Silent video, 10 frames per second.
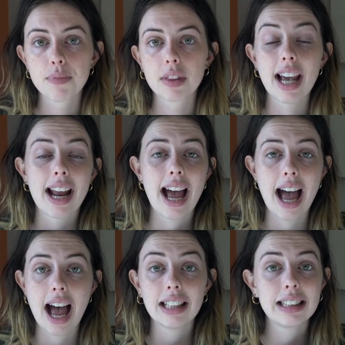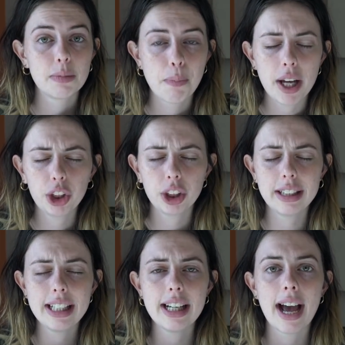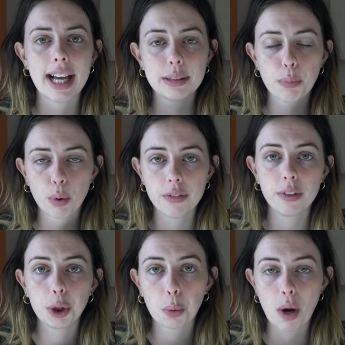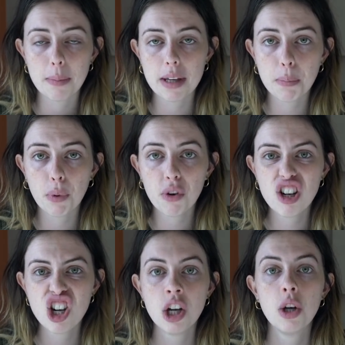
that, especially as privileged white people,